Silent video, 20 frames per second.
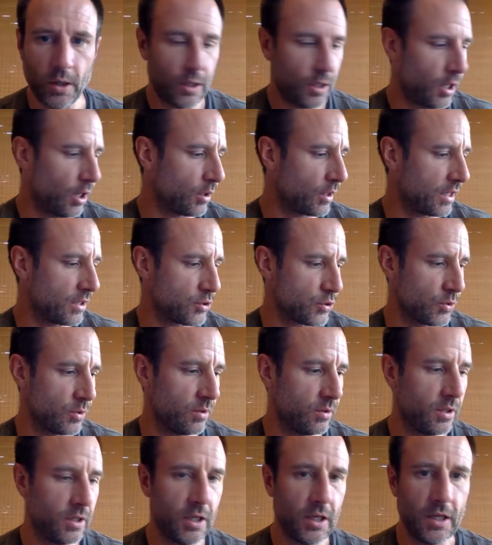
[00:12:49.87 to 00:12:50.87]
Okay,
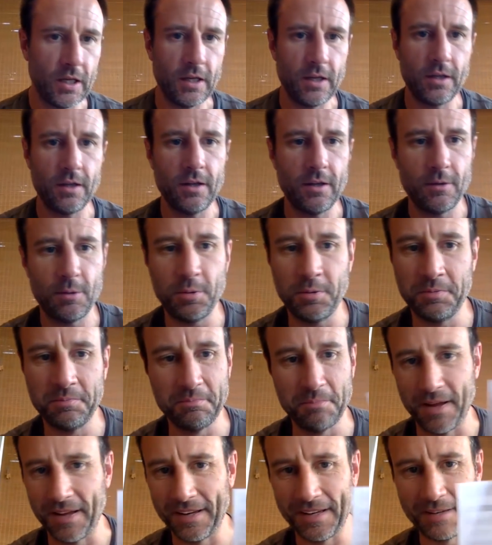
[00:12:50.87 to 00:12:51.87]
so
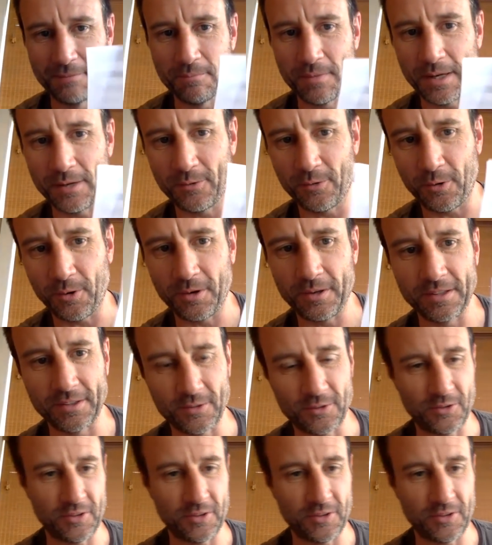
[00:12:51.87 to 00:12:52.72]
my drawing's